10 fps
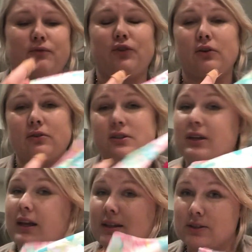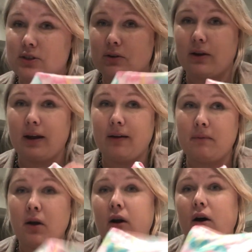some photos to
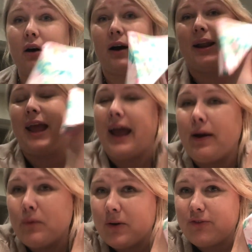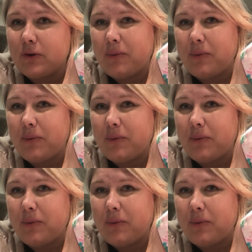Instagram on at Woof